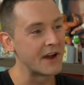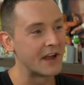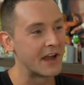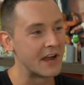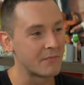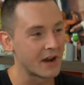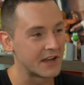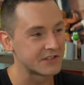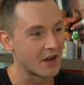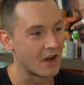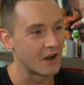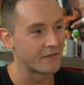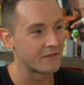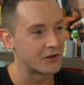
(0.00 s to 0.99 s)
name, but I
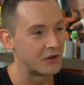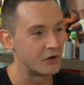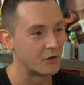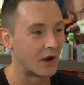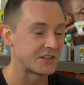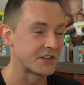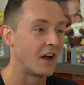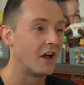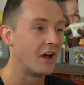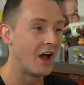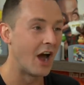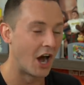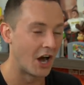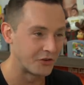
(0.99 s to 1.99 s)
saw a few. I saw a
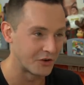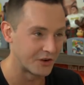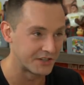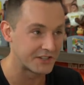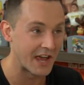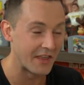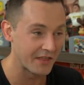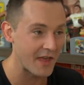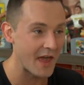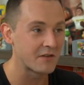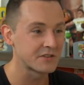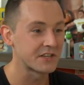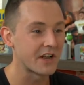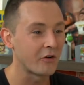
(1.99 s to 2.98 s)
one hundred ten
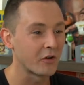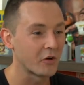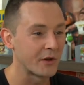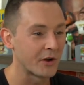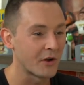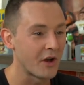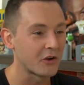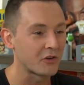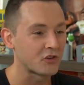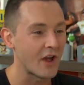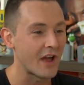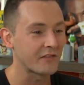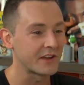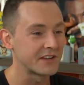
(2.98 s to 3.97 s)
thousand dollar winner on
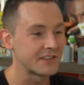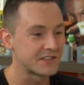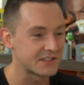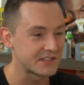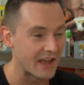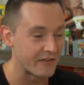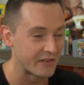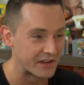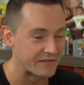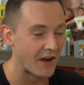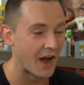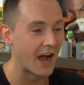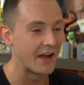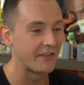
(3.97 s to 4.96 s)
DraftKings,
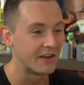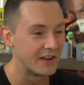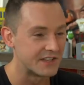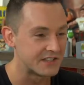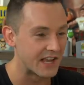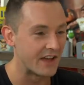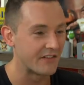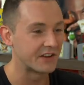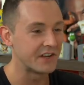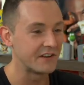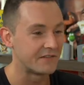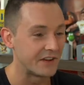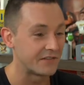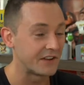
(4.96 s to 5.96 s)
seventy-five, yeah. seventy,
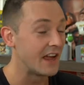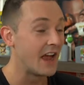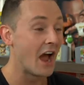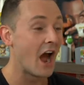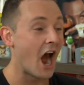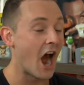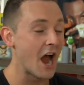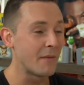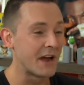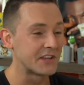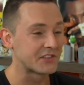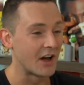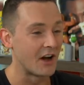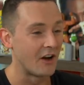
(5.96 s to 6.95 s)
fifty. I
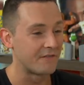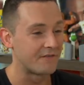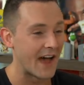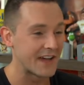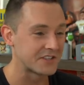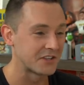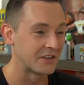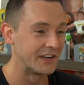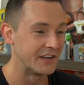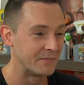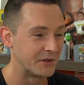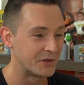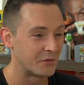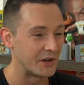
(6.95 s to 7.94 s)
myself vacillated
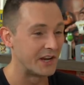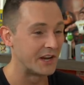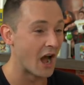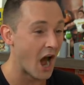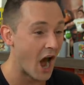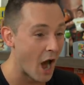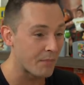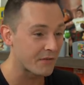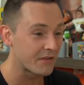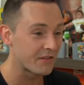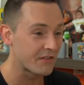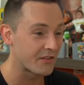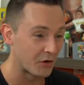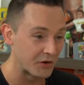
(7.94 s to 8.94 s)
between up
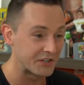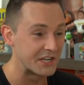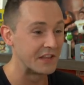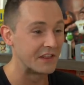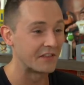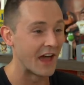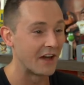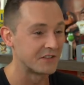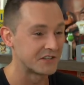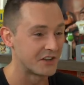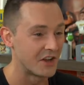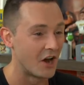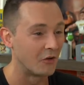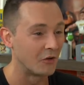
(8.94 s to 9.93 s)
thirteen thousand
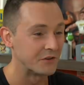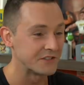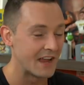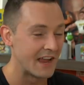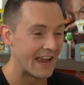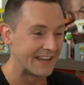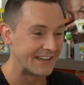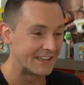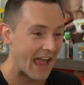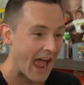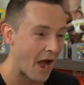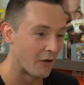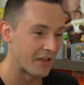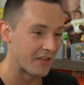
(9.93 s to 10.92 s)
dollars and
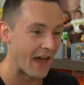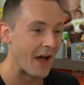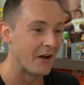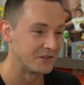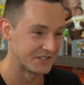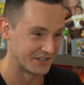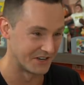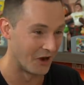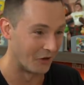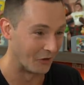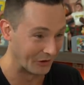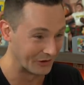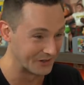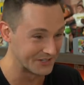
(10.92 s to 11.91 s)
down one thousand
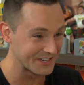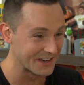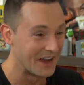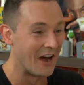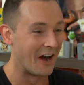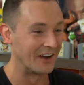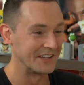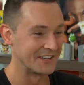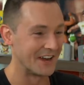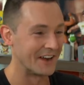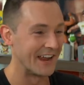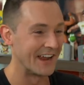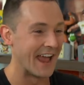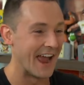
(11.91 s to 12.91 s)
dollars on
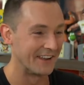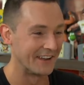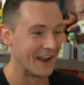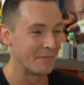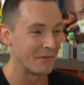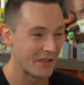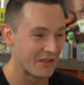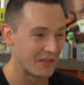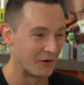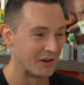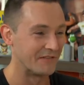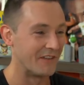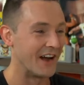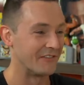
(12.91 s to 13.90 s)
Sunday and ended up
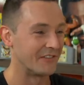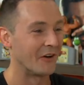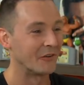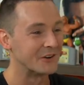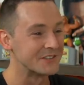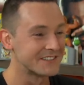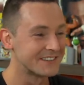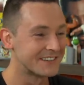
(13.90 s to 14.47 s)
thirty-five dollars.